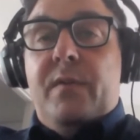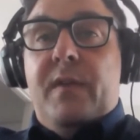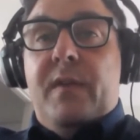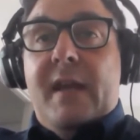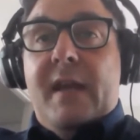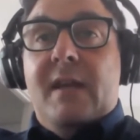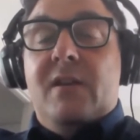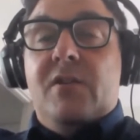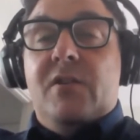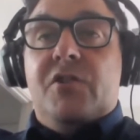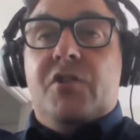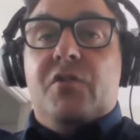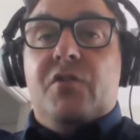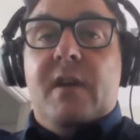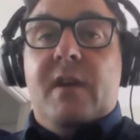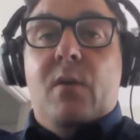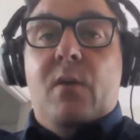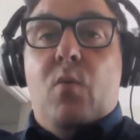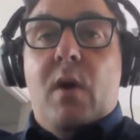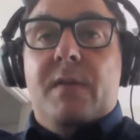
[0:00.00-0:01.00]
the
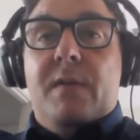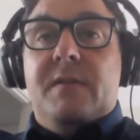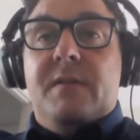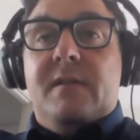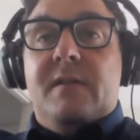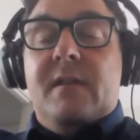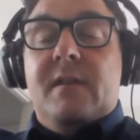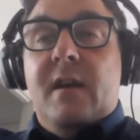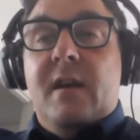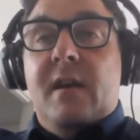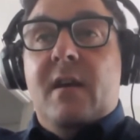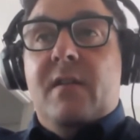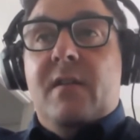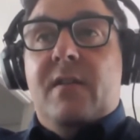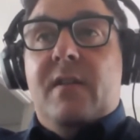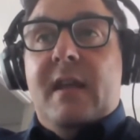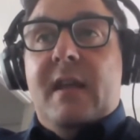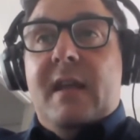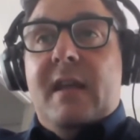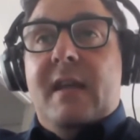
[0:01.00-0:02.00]
industry once
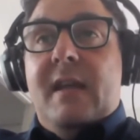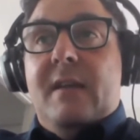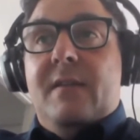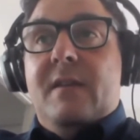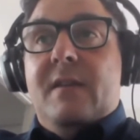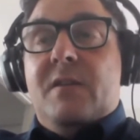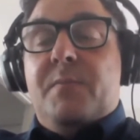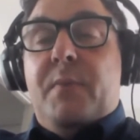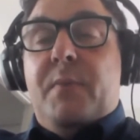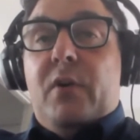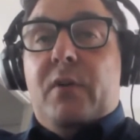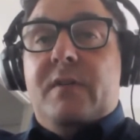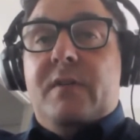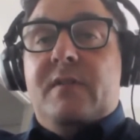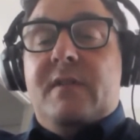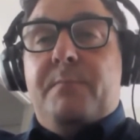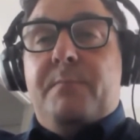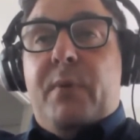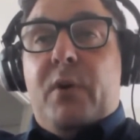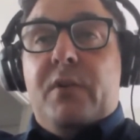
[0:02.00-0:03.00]
this
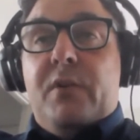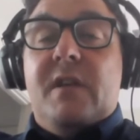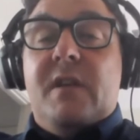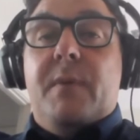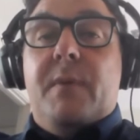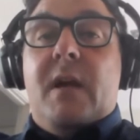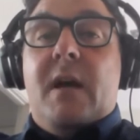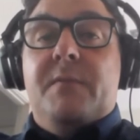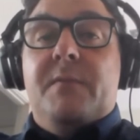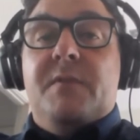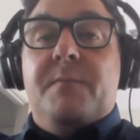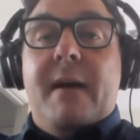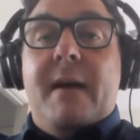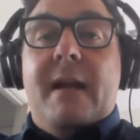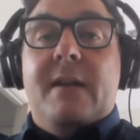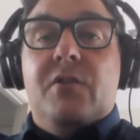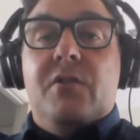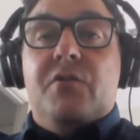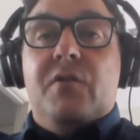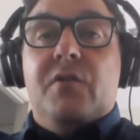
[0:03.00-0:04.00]
policy becomes
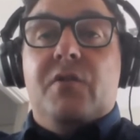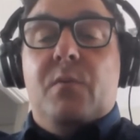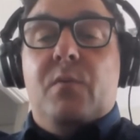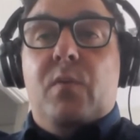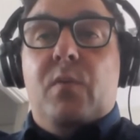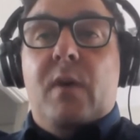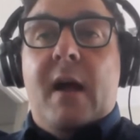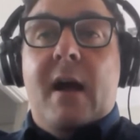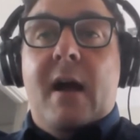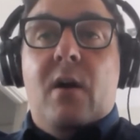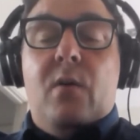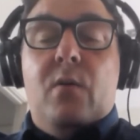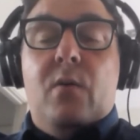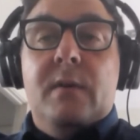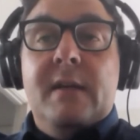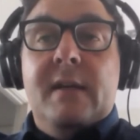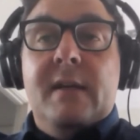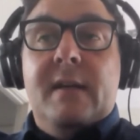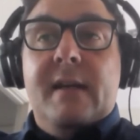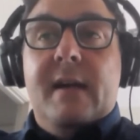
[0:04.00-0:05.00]
mandatory?
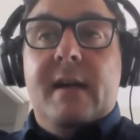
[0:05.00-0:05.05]
How